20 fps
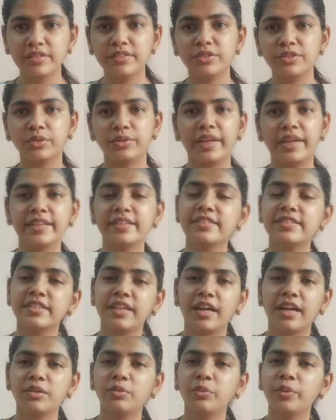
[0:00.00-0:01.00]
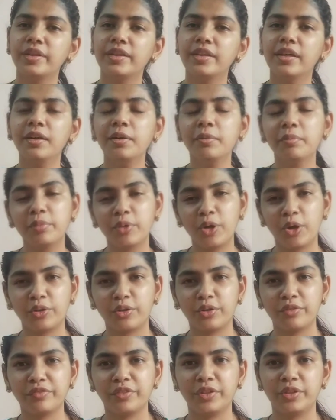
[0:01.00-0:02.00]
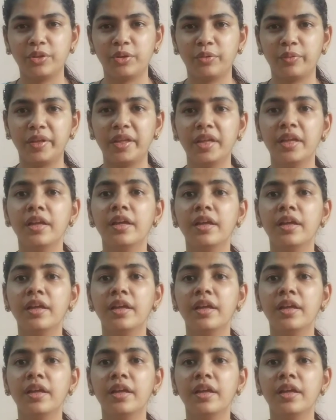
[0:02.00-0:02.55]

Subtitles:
So let's start with the plot of the novel.